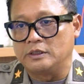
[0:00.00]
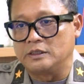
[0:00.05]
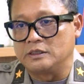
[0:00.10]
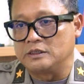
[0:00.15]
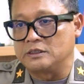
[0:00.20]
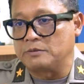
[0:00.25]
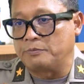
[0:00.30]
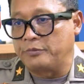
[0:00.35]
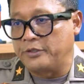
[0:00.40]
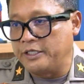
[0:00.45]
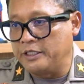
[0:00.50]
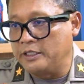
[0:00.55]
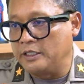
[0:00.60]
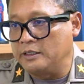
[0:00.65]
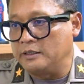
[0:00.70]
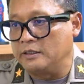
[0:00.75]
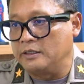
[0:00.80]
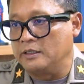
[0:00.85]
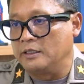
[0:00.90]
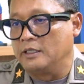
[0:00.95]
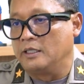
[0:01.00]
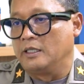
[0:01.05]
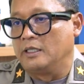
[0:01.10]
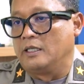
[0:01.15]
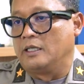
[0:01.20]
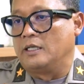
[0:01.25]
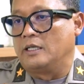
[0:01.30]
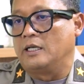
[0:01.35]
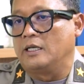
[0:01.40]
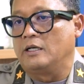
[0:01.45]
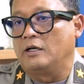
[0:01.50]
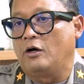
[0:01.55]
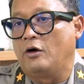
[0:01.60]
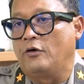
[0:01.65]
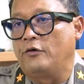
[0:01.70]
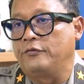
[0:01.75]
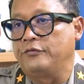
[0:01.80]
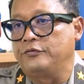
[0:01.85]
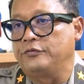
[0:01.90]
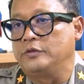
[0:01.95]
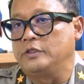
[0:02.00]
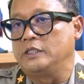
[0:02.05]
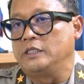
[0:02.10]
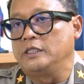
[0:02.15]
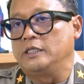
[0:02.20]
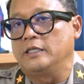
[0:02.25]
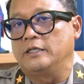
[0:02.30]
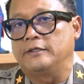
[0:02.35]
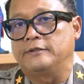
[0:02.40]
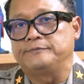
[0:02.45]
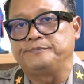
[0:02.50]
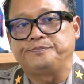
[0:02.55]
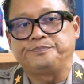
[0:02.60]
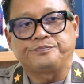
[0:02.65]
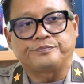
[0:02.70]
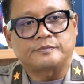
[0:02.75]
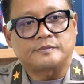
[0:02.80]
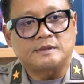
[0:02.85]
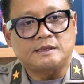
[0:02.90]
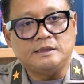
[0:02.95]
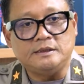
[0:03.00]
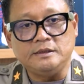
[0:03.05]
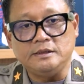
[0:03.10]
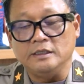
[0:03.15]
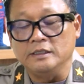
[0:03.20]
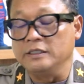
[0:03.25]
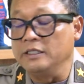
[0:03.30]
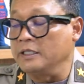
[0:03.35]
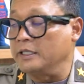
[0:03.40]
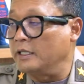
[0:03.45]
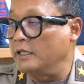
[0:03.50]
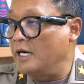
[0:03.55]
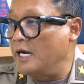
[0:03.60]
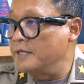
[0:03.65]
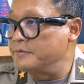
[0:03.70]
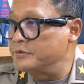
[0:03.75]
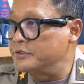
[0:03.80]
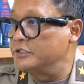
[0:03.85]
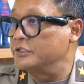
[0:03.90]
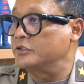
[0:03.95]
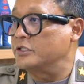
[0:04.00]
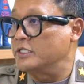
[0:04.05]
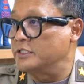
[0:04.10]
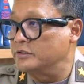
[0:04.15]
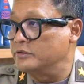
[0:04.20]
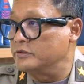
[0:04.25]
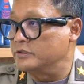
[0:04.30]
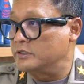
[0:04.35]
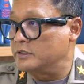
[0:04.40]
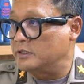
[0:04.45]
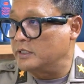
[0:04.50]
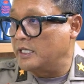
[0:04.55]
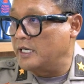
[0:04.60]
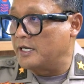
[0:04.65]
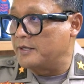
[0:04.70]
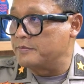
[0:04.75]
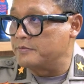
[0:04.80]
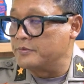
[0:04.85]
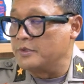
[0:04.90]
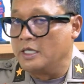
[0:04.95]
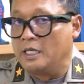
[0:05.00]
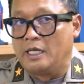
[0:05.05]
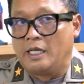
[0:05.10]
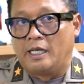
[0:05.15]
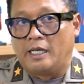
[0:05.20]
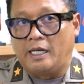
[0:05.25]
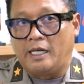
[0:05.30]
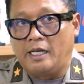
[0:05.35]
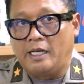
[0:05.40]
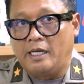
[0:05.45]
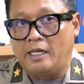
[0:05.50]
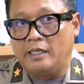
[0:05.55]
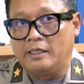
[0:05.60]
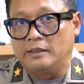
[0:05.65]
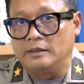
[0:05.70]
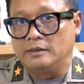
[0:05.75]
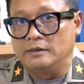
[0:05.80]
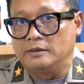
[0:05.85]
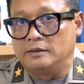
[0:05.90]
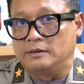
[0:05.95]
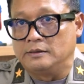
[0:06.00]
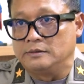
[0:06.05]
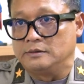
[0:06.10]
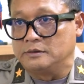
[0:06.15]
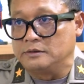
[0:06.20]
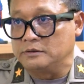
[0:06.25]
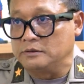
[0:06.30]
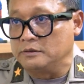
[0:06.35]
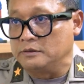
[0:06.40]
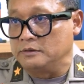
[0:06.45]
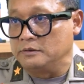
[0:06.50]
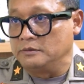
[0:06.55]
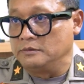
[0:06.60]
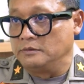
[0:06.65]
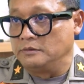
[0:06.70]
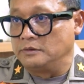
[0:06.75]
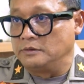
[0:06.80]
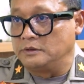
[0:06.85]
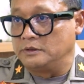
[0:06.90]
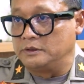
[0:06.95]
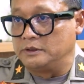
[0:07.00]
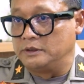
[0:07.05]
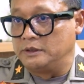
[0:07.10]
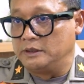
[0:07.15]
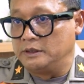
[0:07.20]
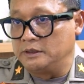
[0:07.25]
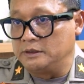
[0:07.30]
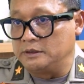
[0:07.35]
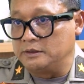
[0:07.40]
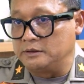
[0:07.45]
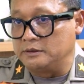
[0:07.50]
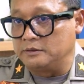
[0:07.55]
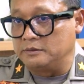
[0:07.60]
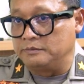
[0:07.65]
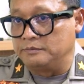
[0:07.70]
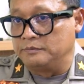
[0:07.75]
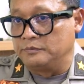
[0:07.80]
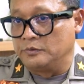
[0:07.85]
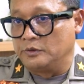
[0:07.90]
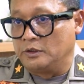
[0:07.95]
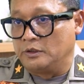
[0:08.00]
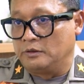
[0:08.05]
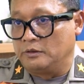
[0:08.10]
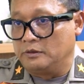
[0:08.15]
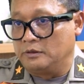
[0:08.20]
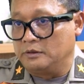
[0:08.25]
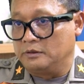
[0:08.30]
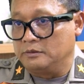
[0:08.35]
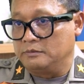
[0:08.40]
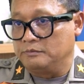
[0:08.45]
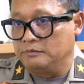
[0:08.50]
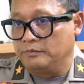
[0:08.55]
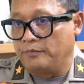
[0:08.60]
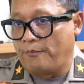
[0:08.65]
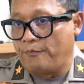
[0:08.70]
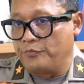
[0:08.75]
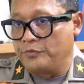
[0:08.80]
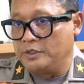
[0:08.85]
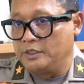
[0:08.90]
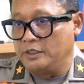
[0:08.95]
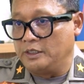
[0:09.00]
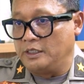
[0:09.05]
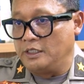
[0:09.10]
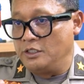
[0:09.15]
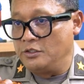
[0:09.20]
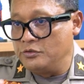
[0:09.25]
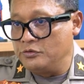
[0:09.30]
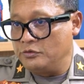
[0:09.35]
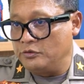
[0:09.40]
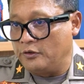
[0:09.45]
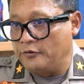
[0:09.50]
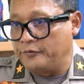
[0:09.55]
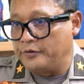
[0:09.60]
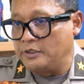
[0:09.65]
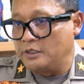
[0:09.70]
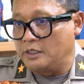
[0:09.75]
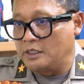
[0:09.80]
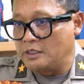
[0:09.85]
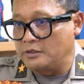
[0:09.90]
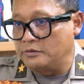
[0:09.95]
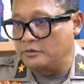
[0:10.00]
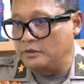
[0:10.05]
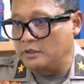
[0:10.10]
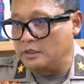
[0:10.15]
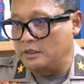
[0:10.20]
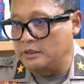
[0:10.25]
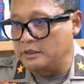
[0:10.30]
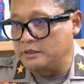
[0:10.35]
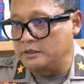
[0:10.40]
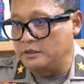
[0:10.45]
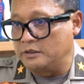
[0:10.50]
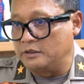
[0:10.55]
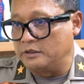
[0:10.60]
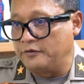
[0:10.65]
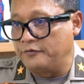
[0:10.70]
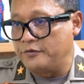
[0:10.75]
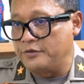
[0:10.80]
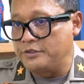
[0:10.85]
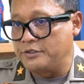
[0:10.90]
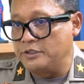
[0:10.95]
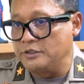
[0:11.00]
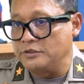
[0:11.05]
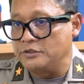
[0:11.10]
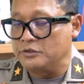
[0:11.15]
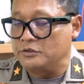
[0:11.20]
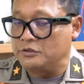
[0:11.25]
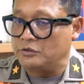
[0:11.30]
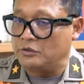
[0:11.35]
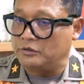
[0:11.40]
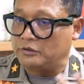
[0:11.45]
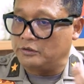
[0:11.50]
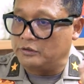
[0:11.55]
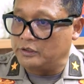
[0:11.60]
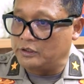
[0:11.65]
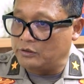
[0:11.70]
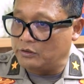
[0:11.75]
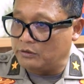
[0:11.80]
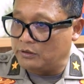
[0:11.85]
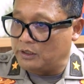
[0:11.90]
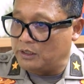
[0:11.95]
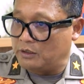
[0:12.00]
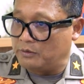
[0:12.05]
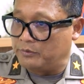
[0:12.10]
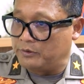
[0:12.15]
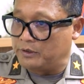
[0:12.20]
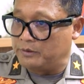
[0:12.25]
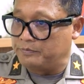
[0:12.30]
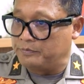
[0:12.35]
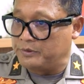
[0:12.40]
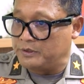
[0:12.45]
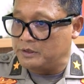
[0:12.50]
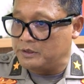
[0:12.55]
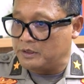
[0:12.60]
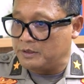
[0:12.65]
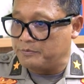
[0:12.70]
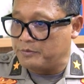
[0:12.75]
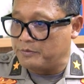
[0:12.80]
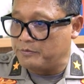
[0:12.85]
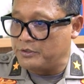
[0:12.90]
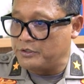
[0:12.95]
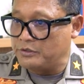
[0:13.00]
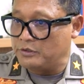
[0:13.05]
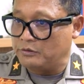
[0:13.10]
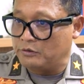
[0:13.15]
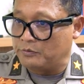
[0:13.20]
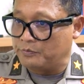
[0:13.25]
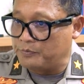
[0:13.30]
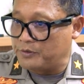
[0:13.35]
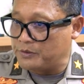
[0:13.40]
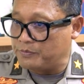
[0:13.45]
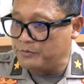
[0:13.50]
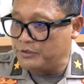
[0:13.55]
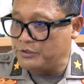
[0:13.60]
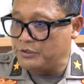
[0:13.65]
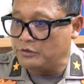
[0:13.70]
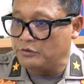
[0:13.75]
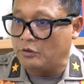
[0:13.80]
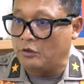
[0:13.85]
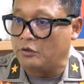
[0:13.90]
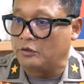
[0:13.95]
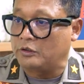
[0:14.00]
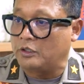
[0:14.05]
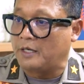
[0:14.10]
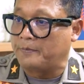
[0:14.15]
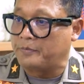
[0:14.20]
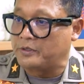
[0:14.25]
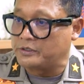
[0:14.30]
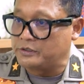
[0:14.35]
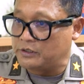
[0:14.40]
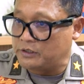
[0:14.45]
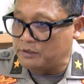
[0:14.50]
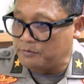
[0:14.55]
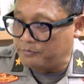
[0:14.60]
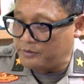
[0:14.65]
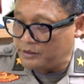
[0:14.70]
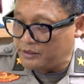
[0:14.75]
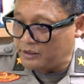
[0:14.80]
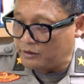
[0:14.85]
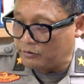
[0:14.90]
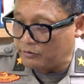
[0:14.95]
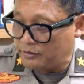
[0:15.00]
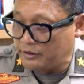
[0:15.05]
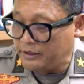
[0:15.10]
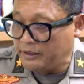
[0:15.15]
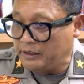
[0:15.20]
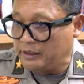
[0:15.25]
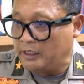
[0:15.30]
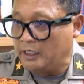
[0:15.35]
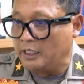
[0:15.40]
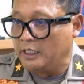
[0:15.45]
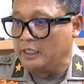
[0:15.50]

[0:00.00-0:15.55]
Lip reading: spread of the crimes, the transnational crime. And so the issue of international relation divisions, not only talking about the peacekeeping mission or peace mission or capacity building only,